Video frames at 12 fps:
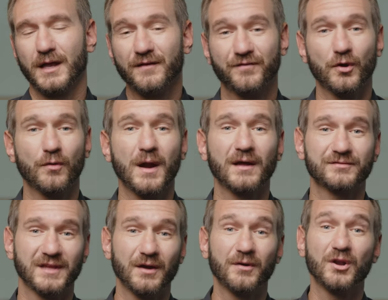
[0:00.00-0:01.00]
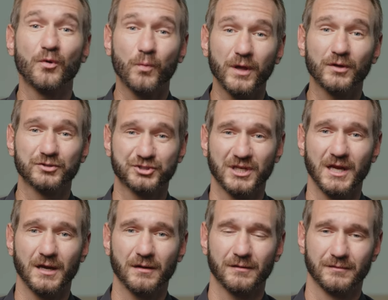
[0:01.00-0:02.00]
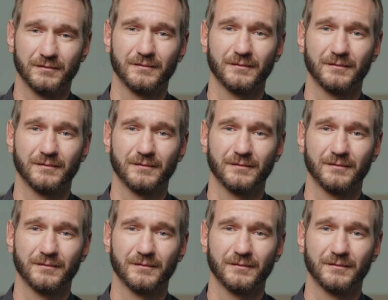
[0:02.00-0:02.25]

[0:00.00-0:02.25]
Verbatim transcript: If you're out there in a wheelchair